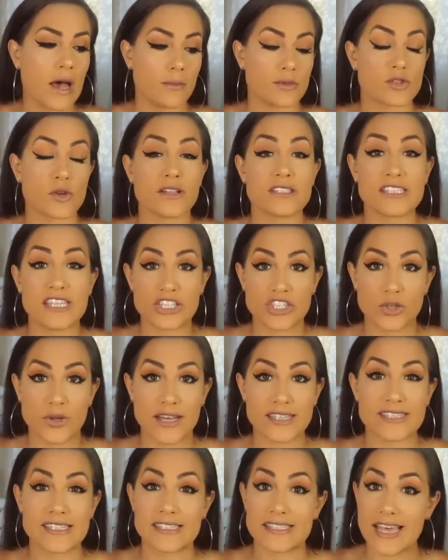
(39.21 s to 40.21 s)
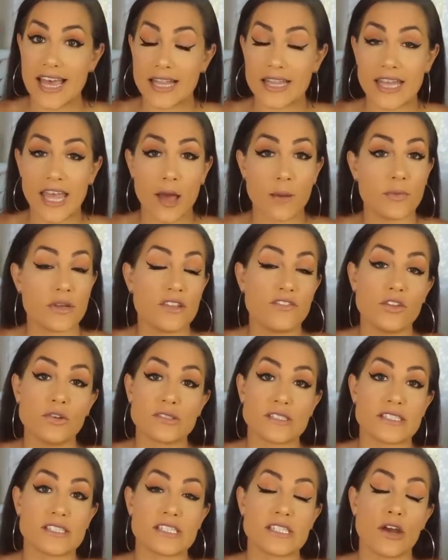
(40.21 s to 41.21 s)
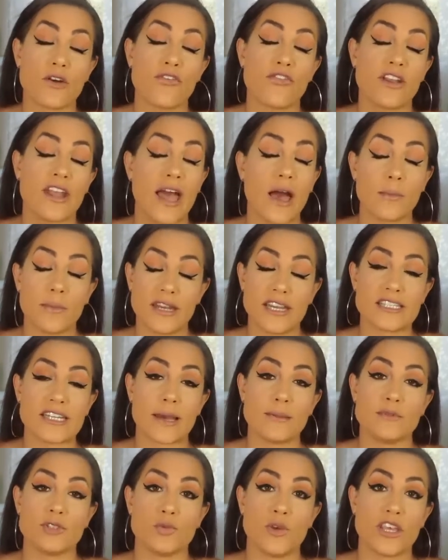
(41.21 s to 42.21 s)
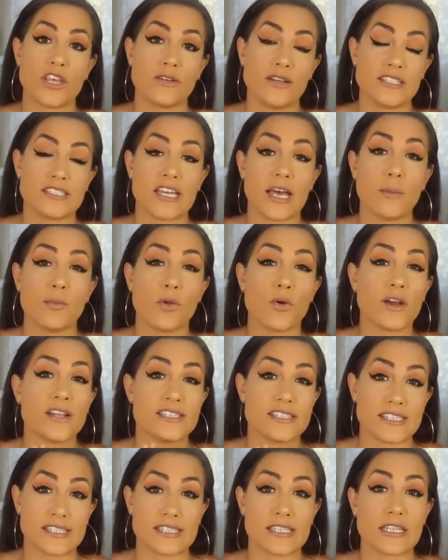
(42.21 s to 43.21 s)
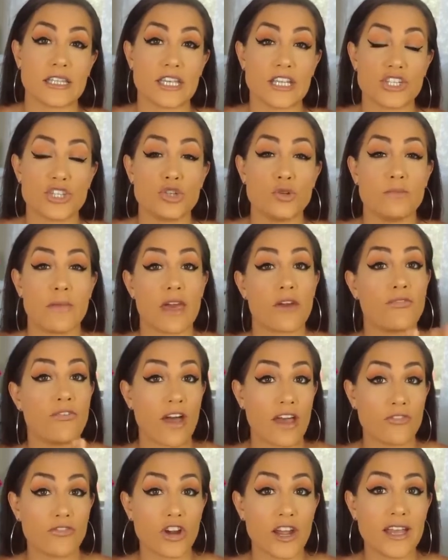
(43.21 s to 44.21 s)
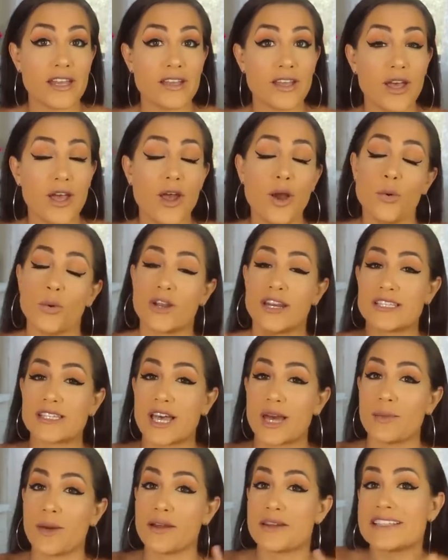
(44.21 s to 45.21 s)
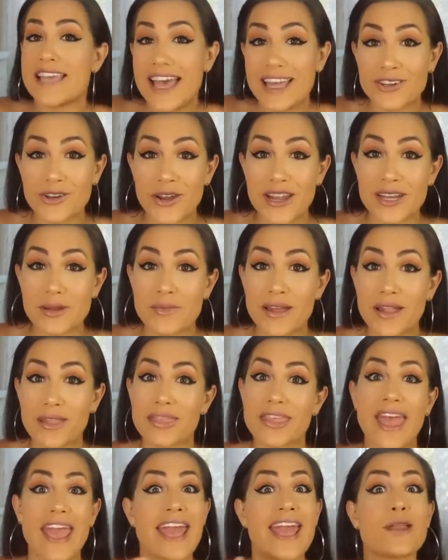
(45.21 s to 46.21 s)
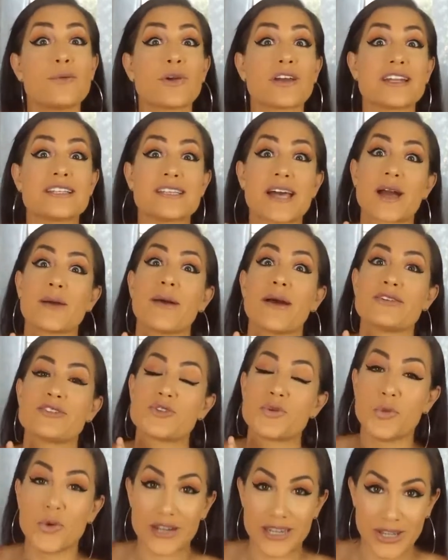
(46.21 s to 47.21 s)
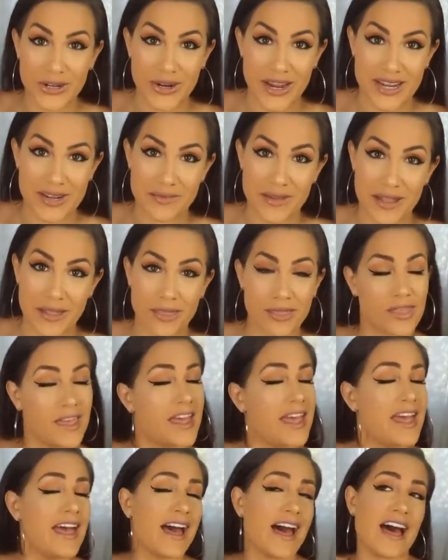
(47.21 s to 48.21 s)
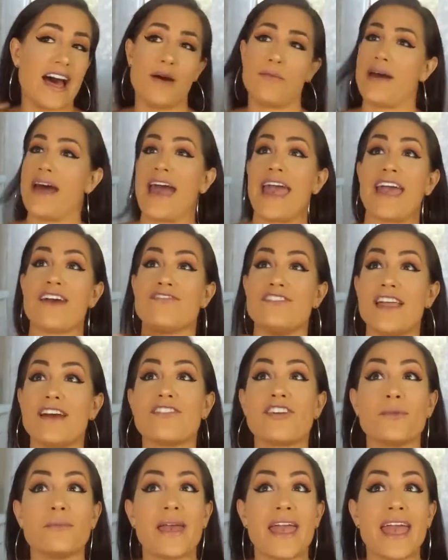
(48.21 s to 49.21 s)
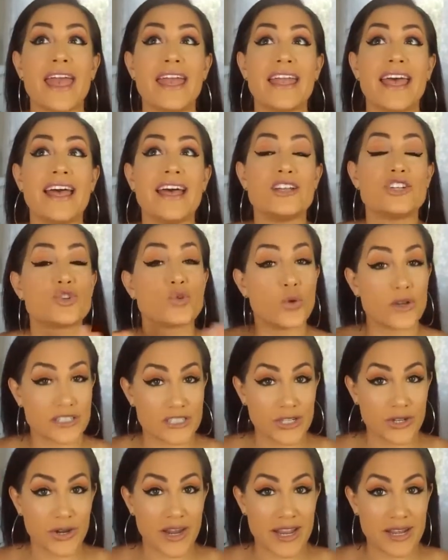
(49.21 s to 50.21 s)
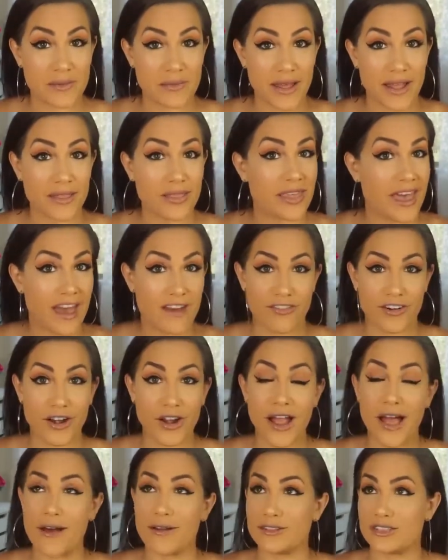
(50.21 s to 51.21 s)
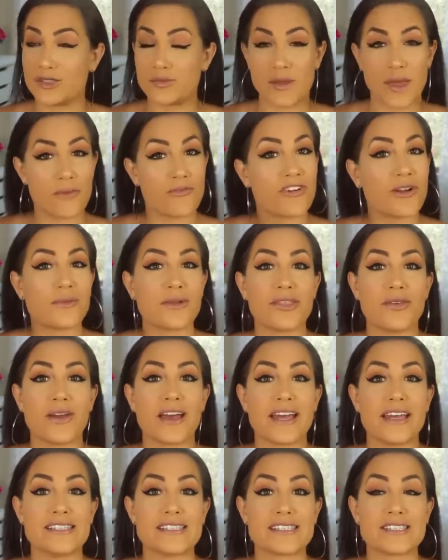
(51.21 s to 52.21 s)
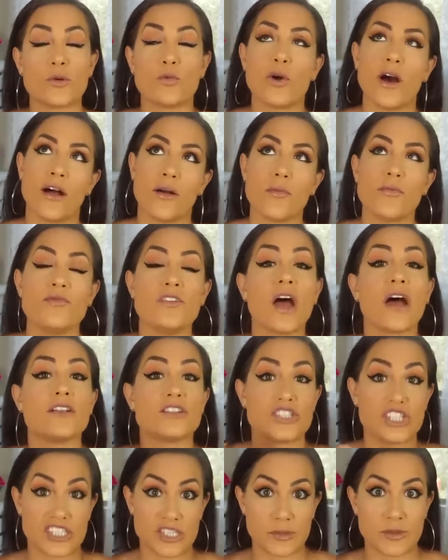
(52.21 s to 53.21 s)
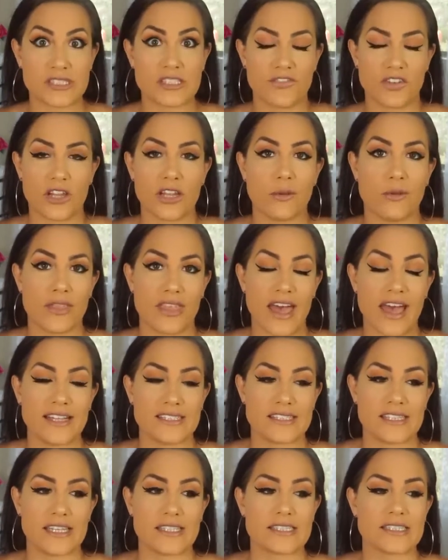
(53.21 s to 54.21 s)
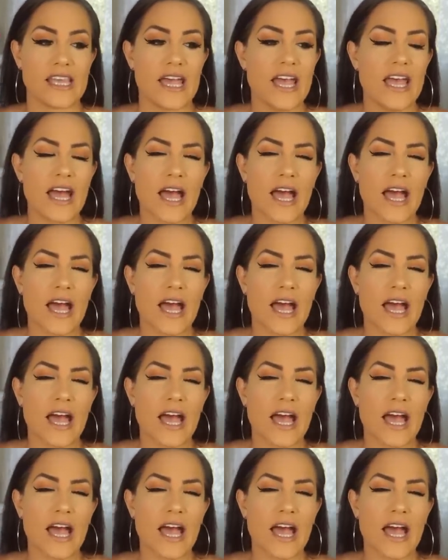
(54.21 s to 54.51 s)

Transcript: So I'll teach you guys exactly how many views and stuff and how many times a week you need to upload consistently to make 5 grand. We're gonna talk about 10 grand a month, and we're gonna talk about 20 grand a month. I have never made 20 grand a month ever. I'll just be upfront with you guys. Well, not just specifically with AdSense.